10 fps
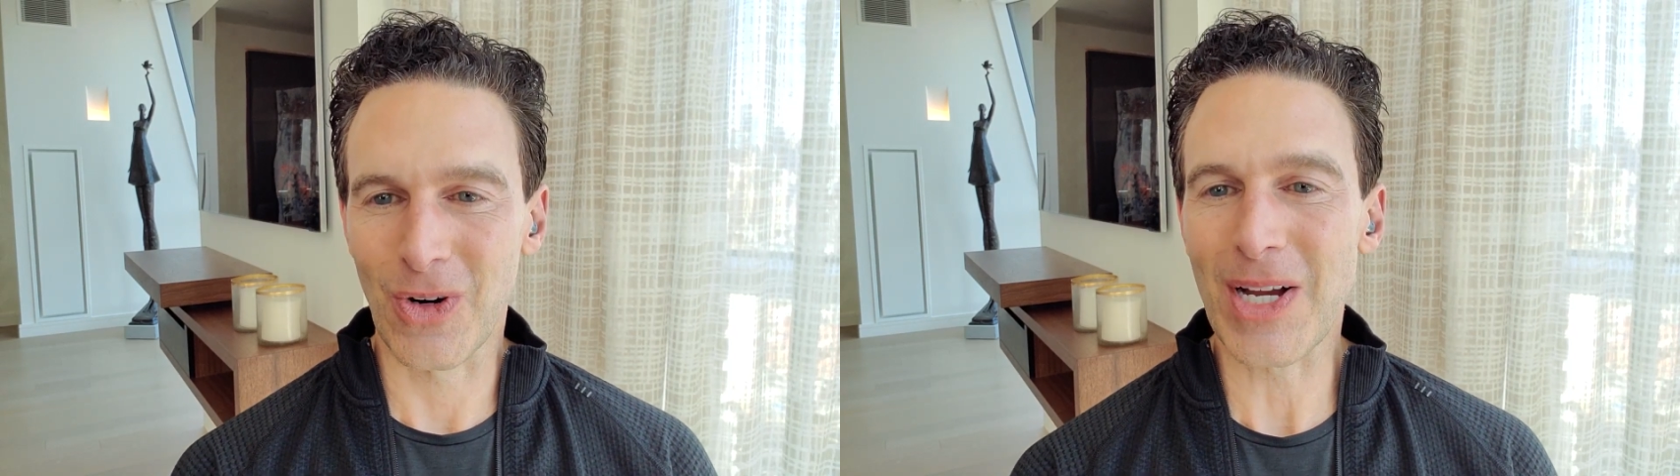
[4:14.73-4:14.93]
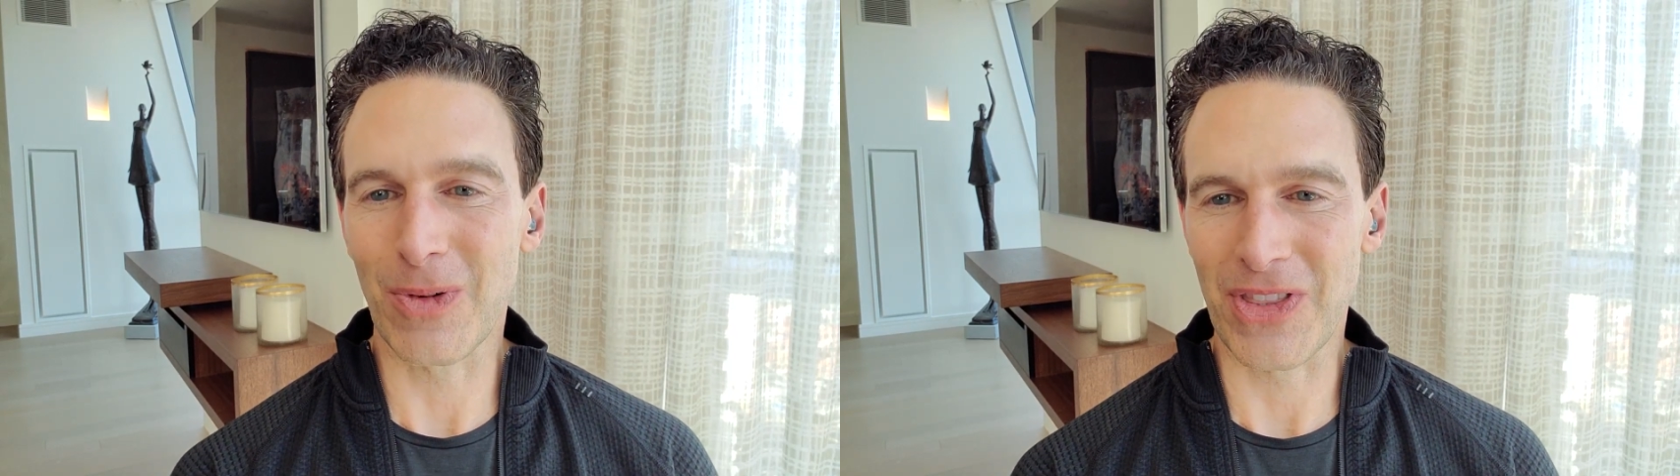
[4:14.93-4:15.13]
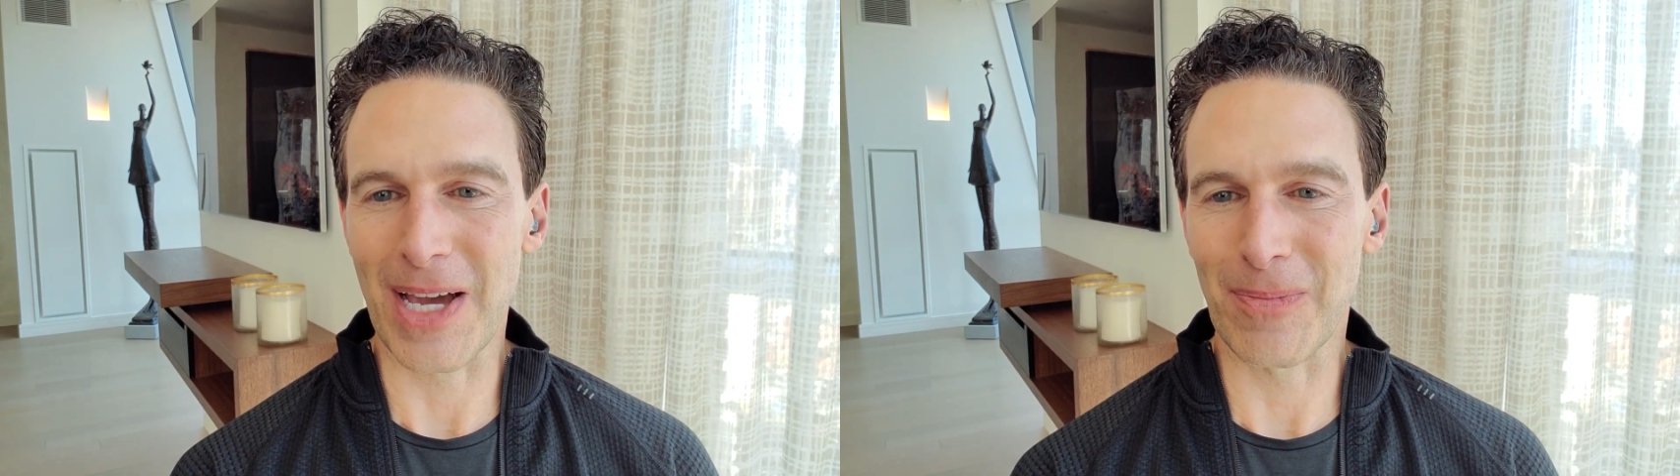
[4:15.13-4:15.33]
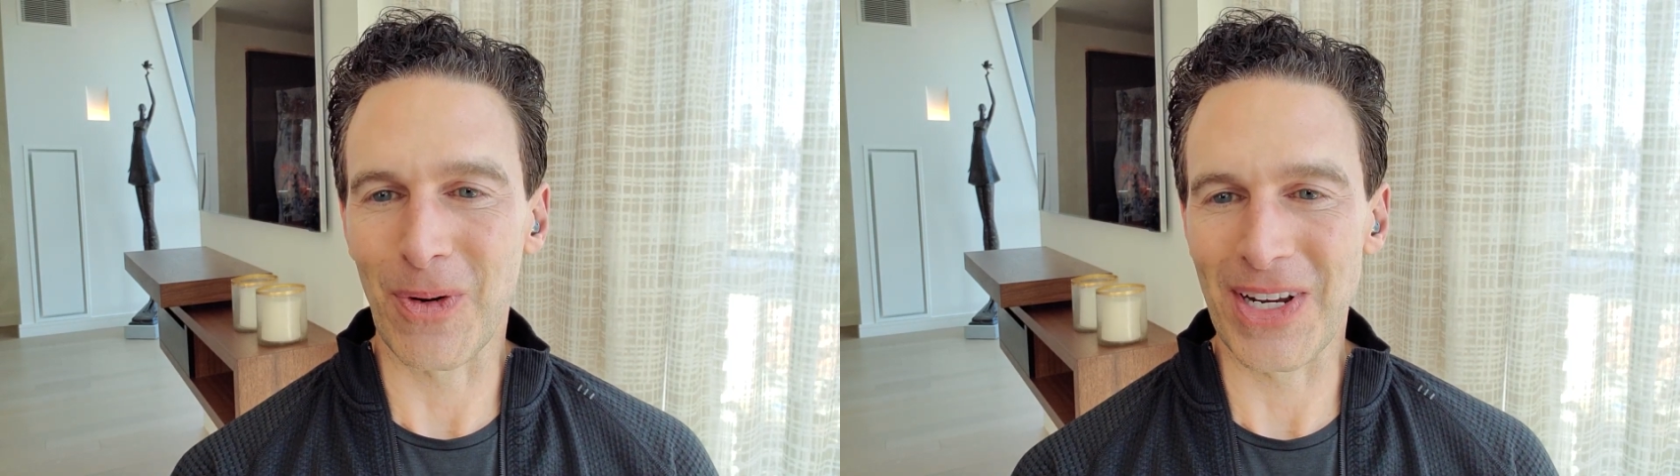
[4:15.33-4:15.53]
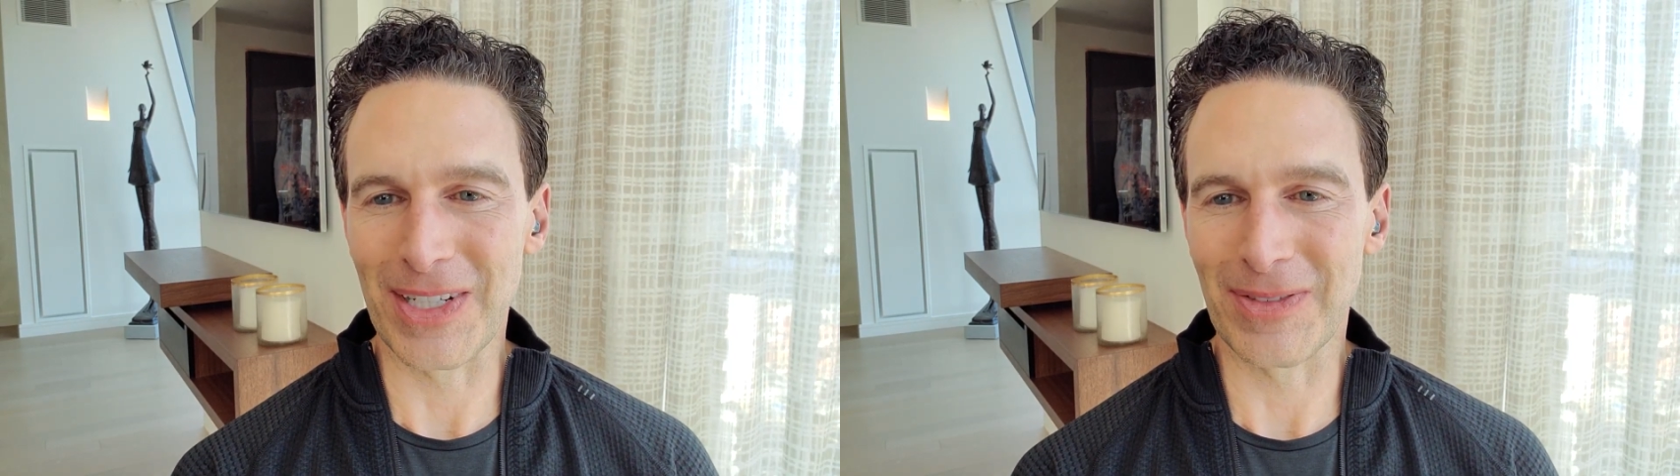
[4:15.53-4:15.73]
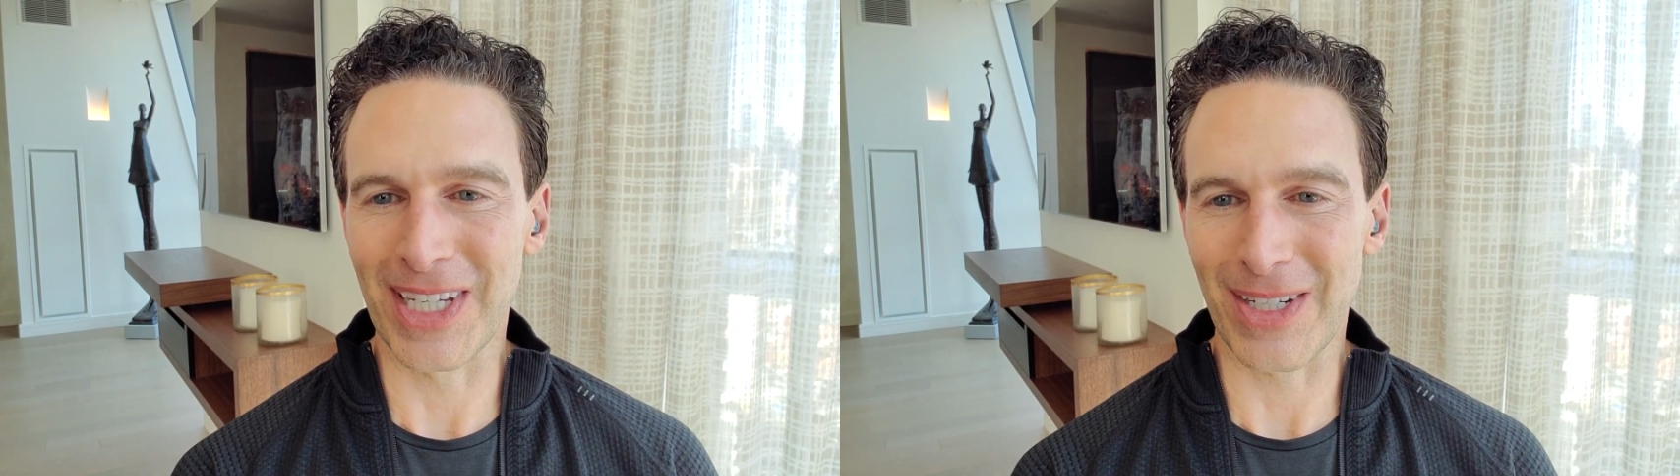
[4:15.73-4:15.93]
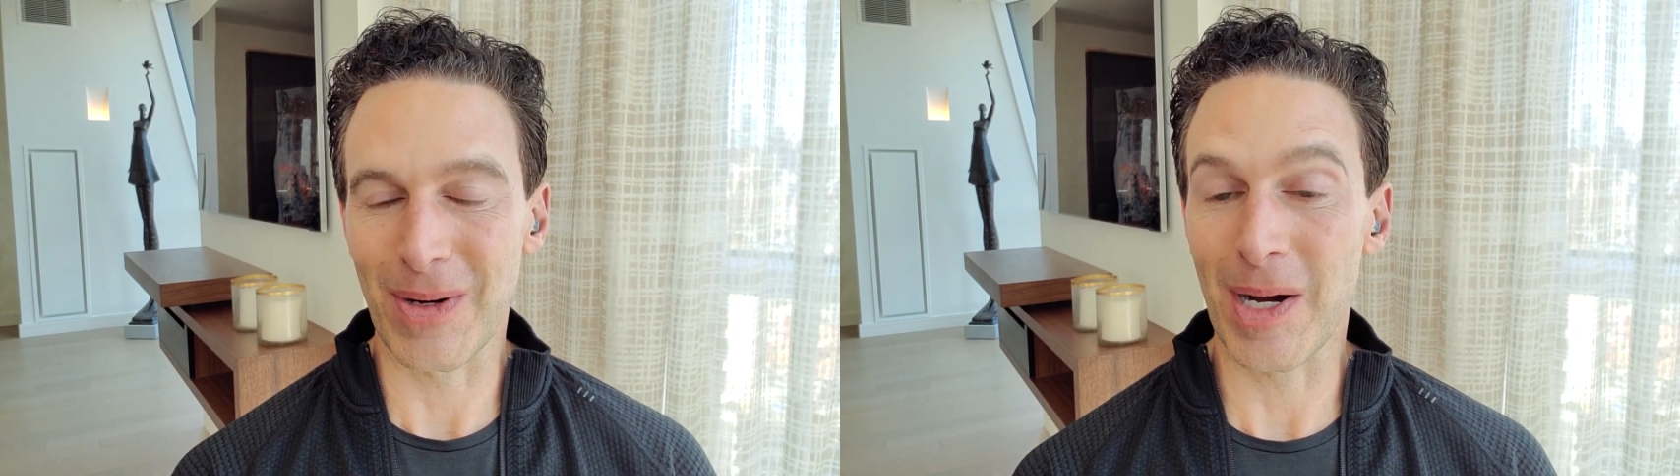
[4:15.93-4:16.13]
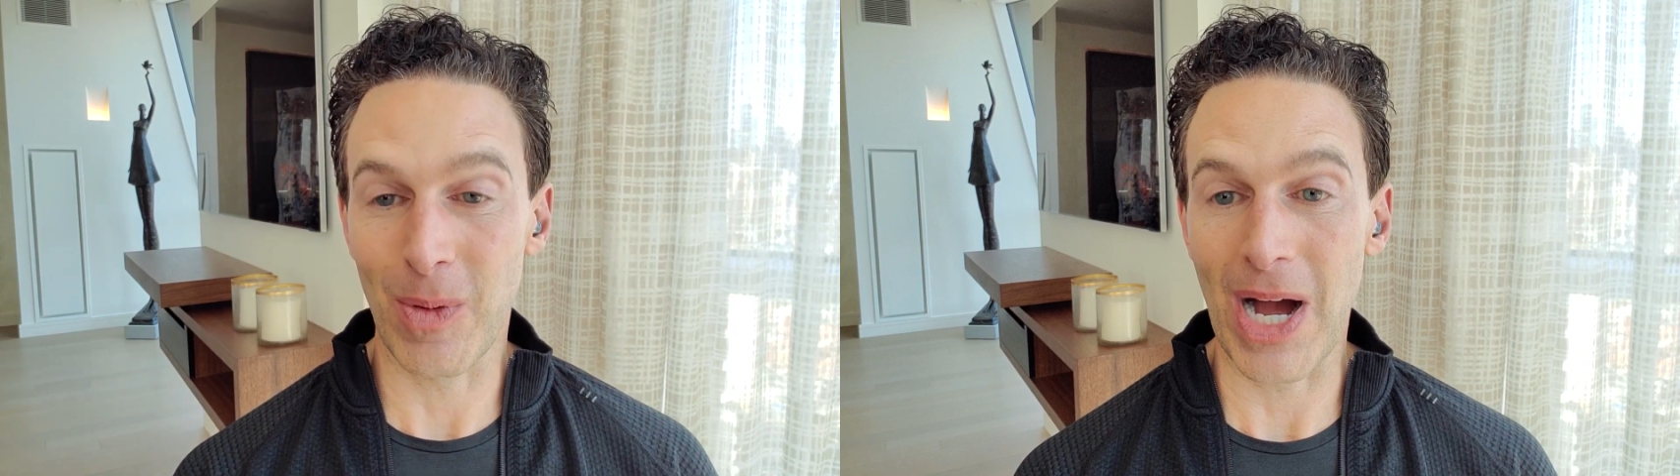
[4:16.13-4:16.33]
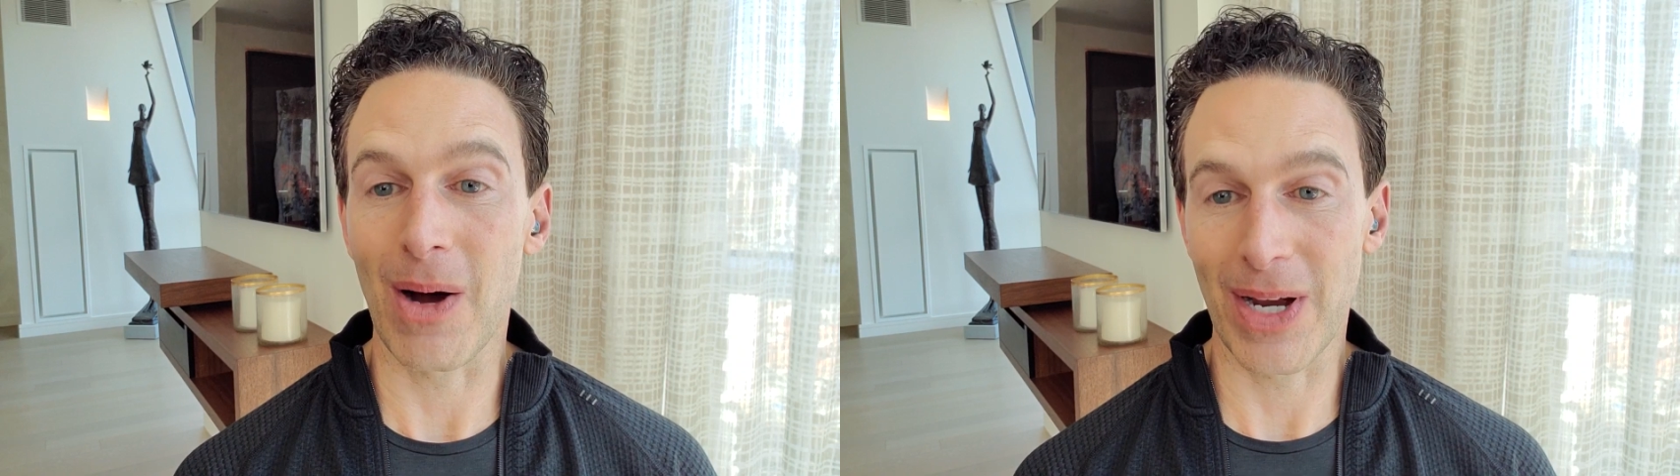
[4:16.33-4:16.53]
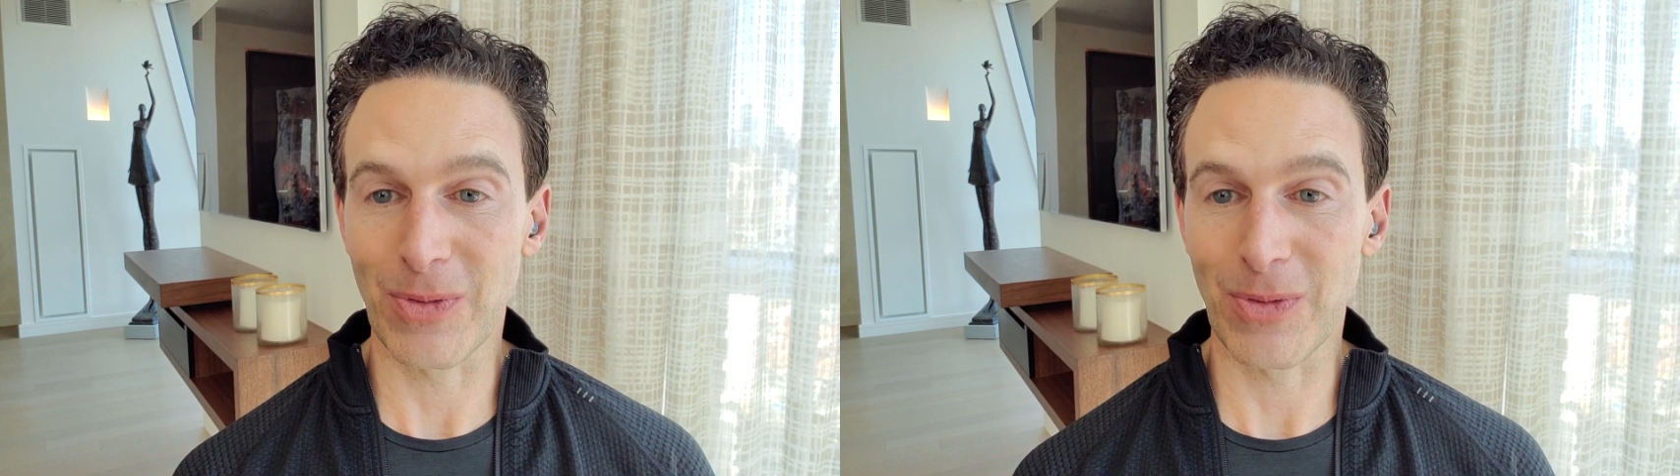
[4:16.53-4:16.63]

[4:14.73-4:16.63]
right with that point of like, wow,